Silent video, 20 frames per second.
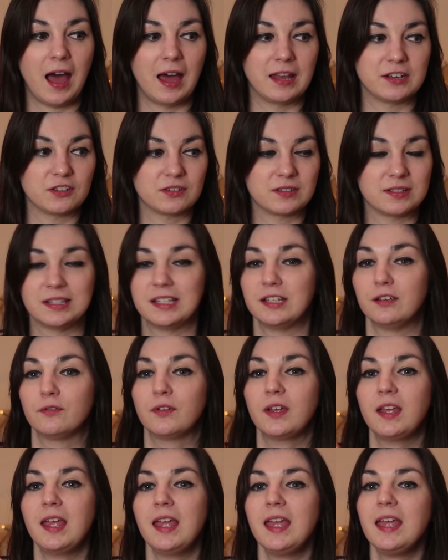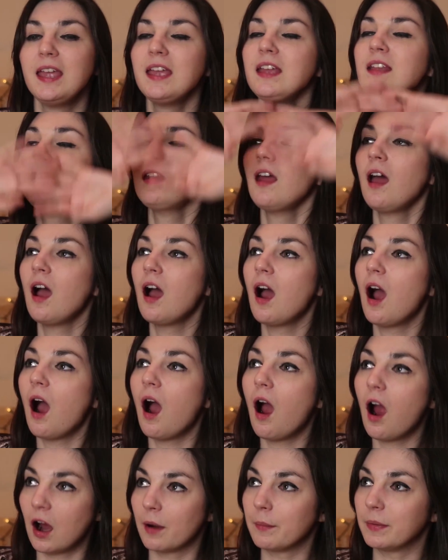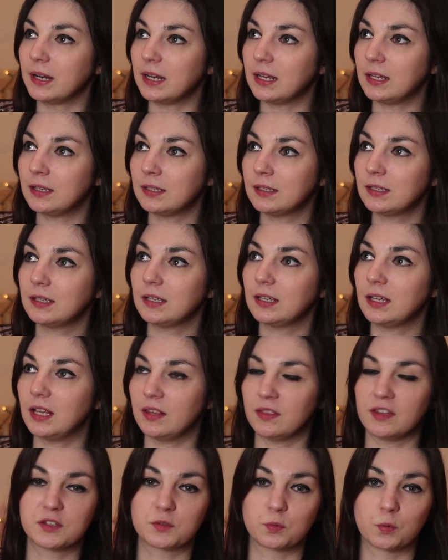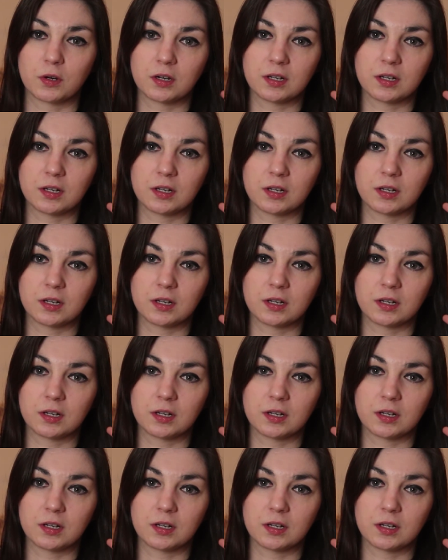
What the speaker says: and just live in harmony in this